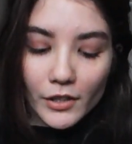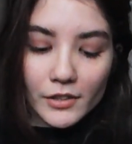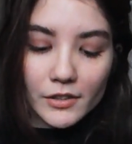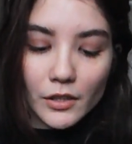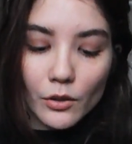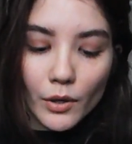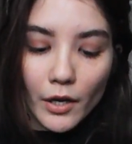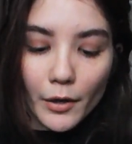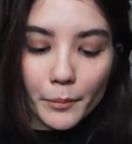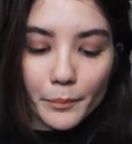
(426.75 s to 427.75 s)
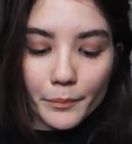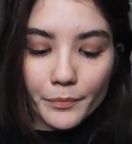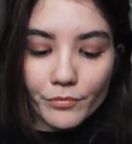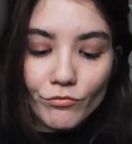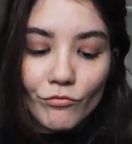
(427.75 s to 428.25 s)
So,
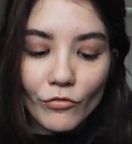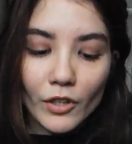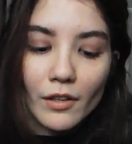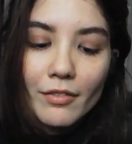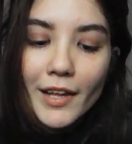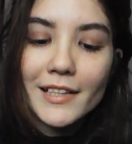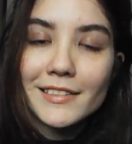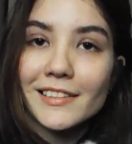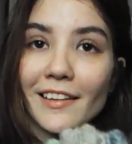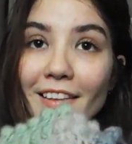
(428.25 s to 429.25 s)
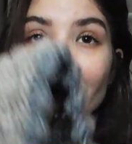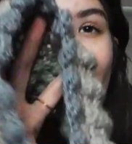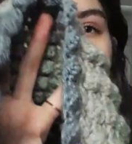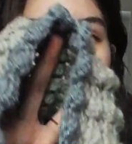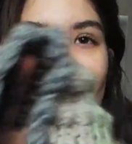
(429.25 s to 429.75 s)
that's the
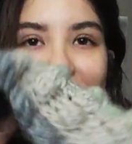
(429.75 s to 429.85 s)
cowl